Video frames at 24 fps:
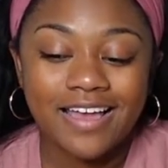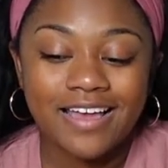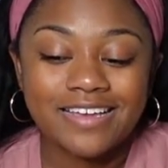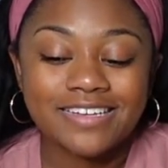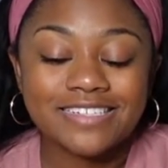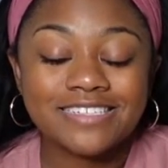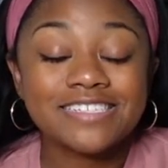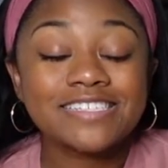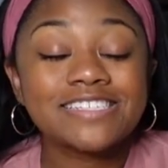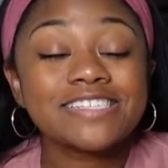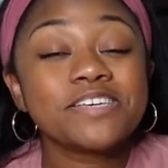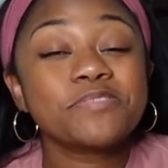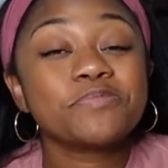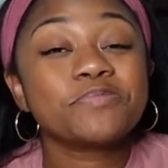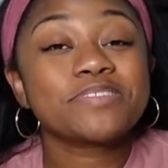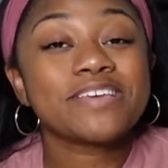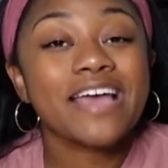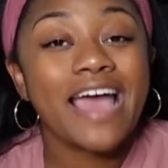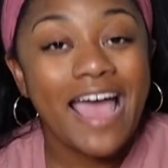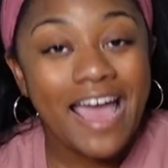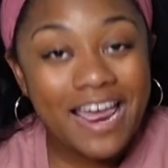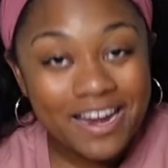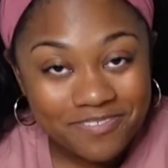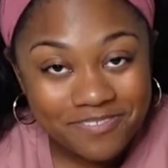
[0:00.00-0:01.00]
she seemed
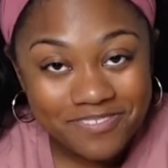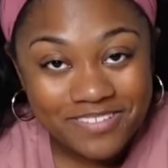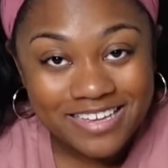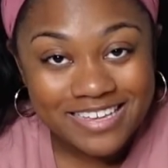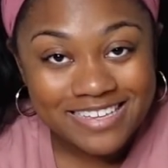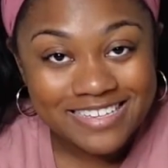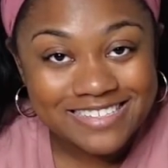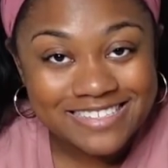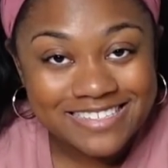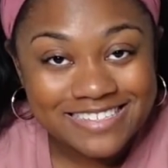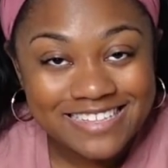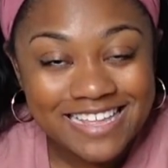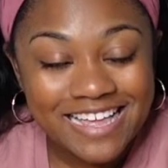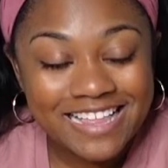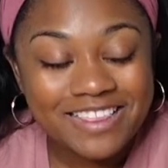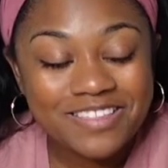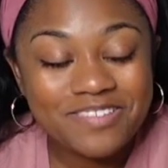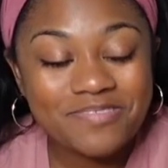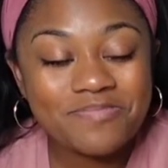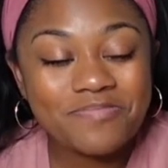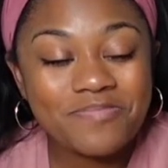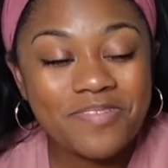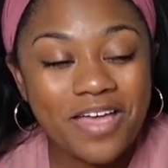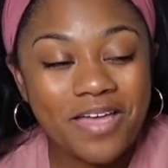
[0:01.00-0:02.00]
adamant that
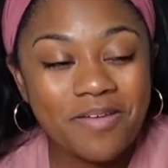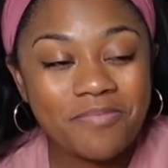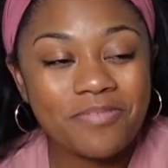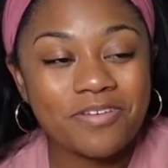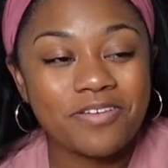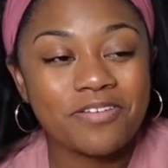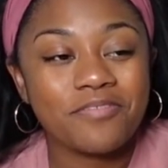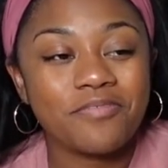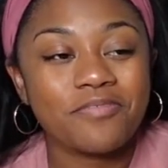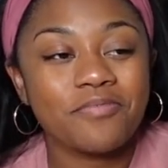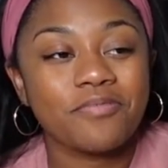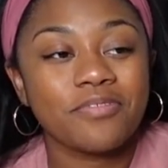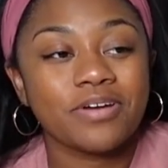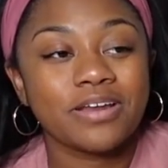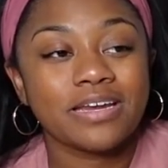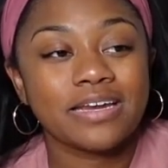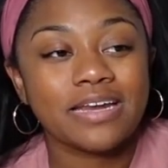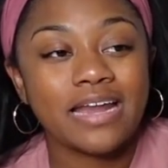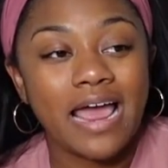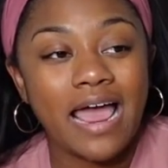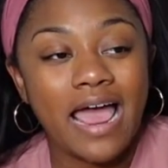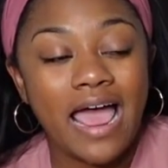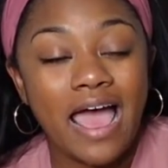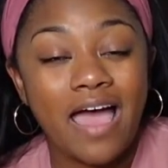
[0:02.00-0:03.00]
the baby would
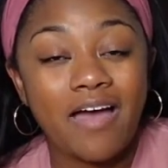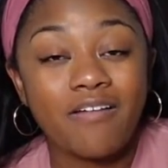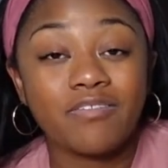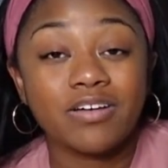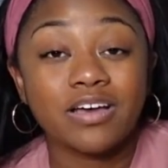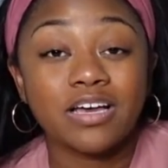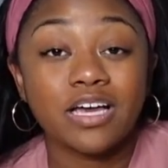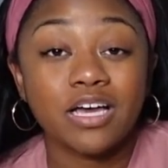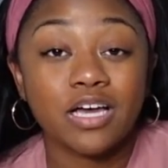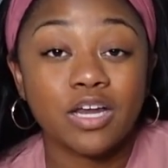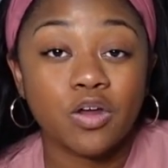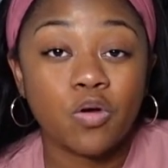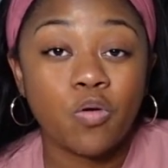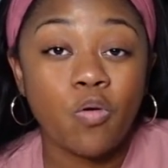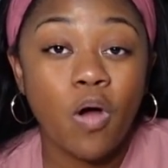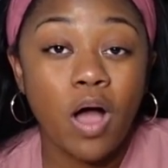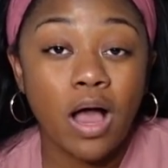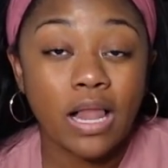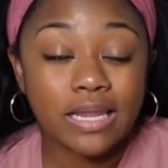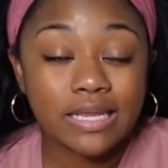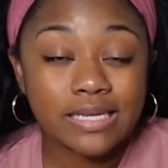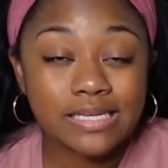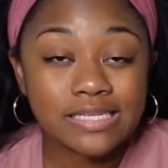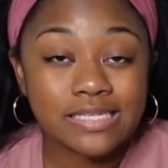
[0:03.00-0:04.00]
not have a good
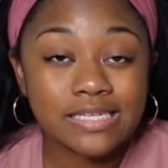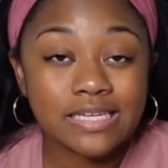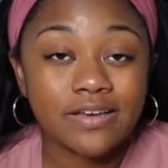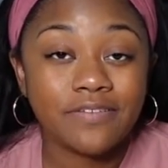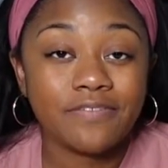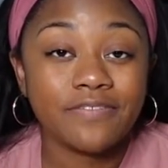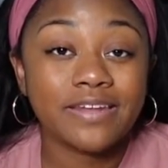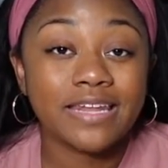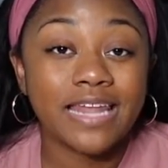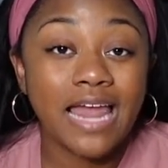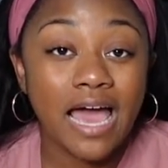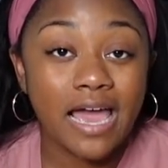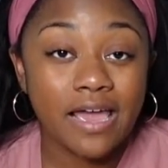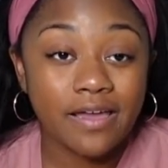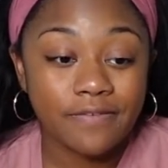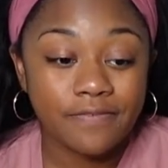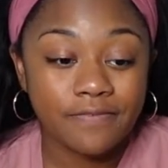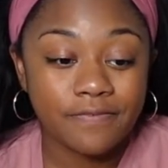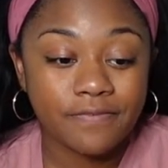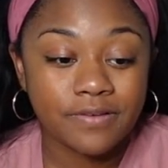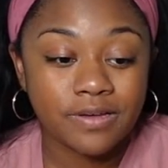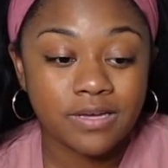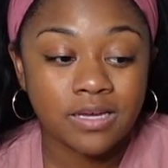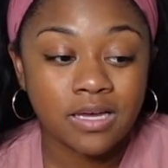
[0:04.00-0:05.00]
quality of
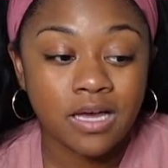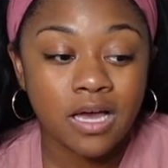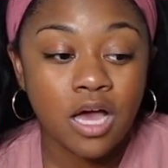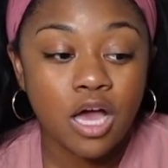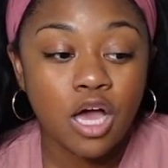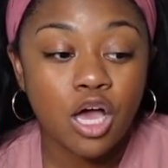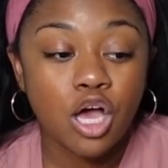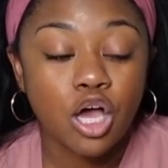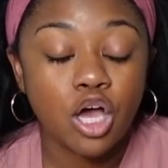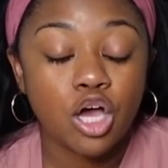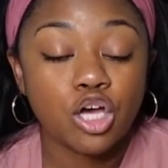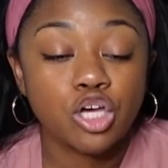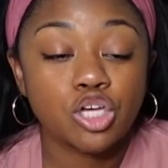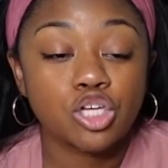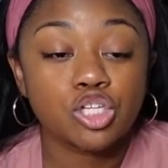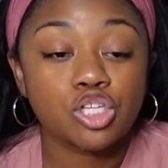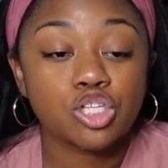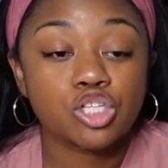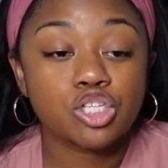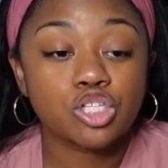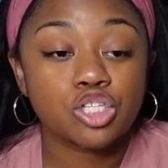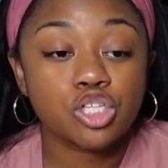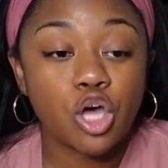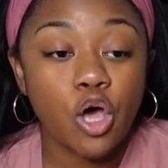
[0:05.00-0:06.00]
life.
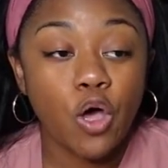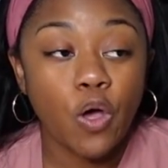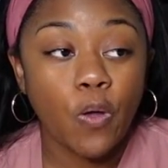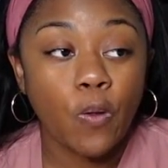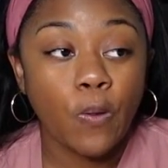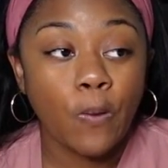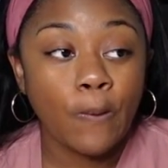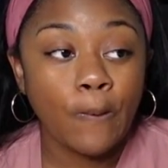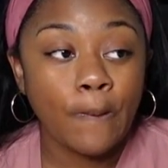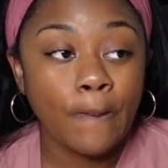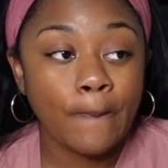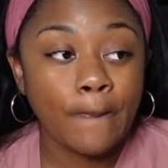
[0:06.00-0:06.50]
So